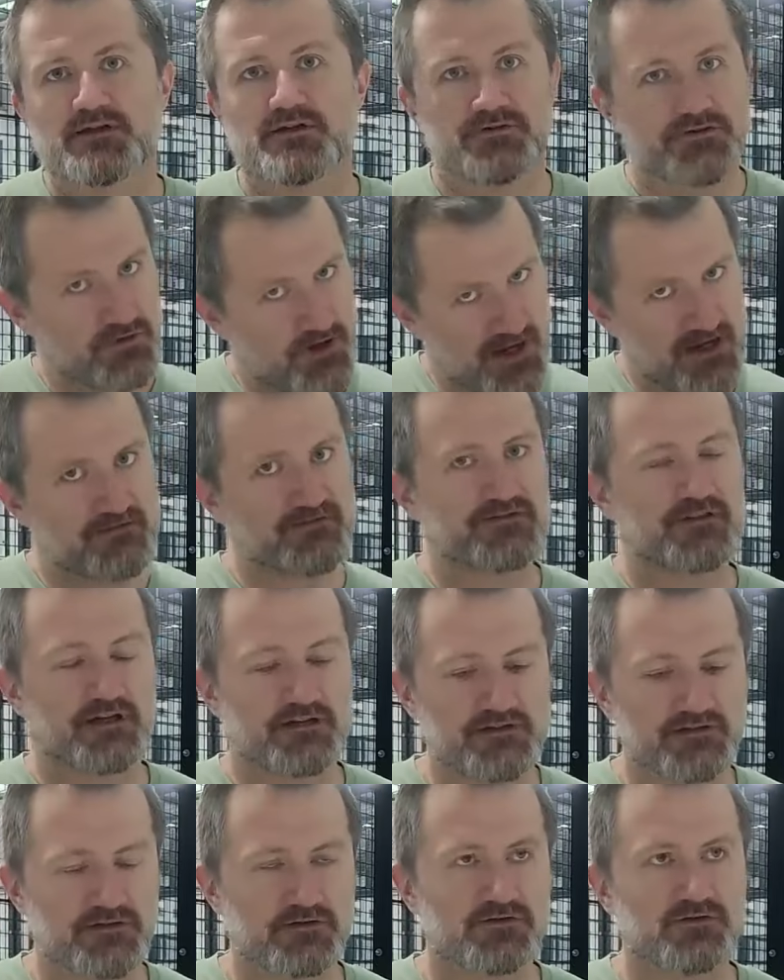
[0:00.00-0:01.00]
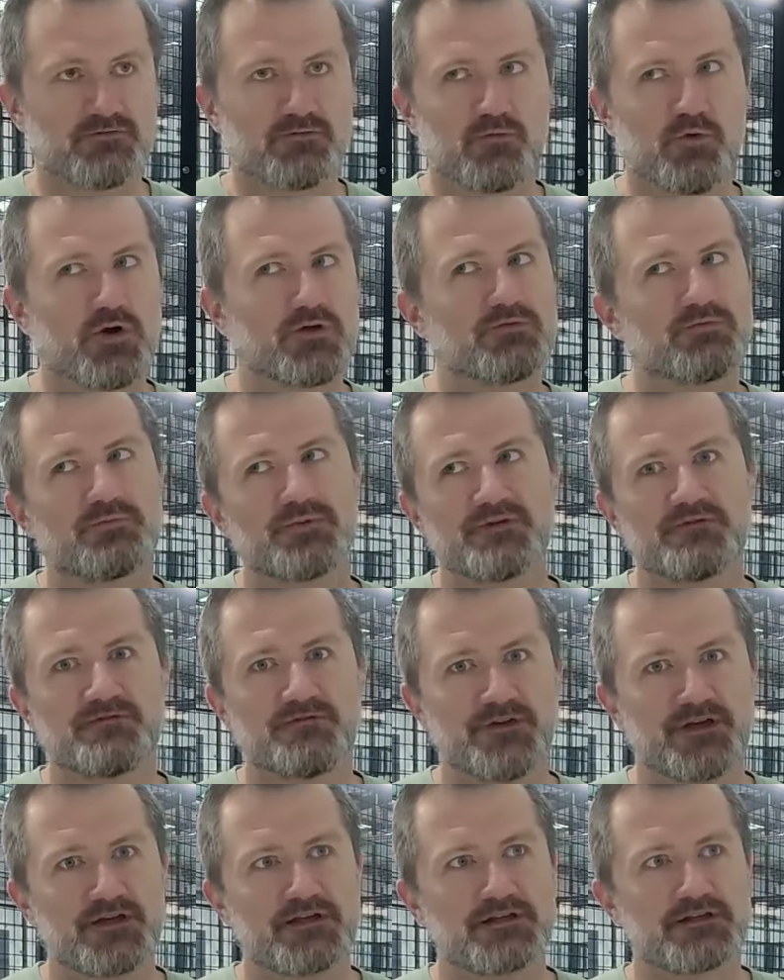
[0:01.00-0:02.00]
player, you have that, so you won't be
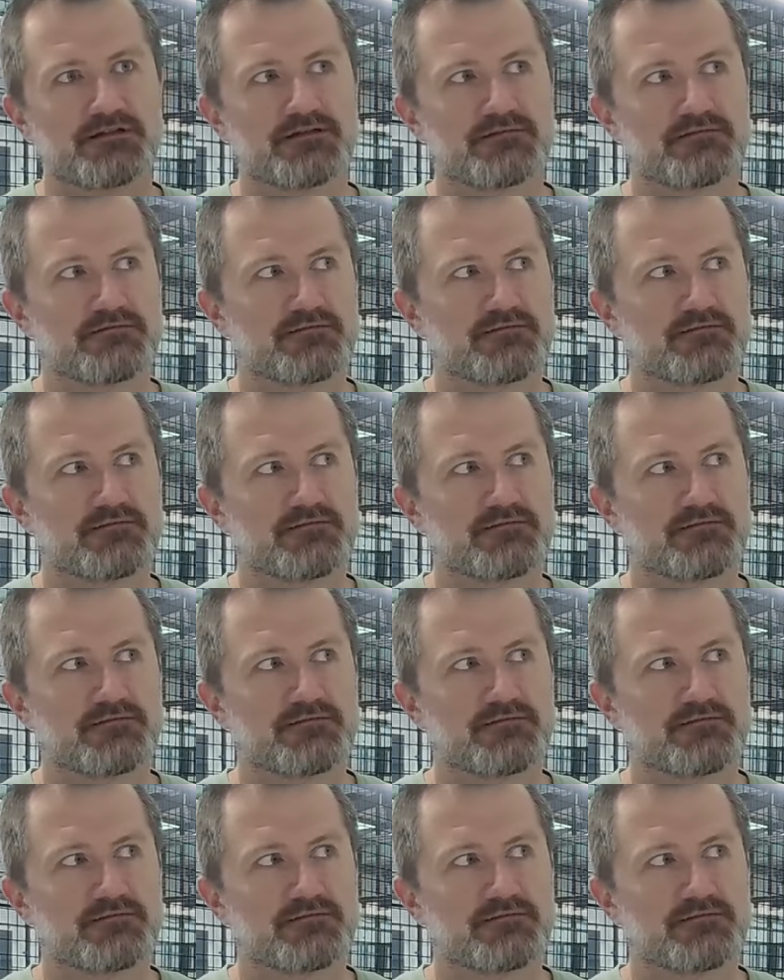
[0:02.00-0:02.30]
feeling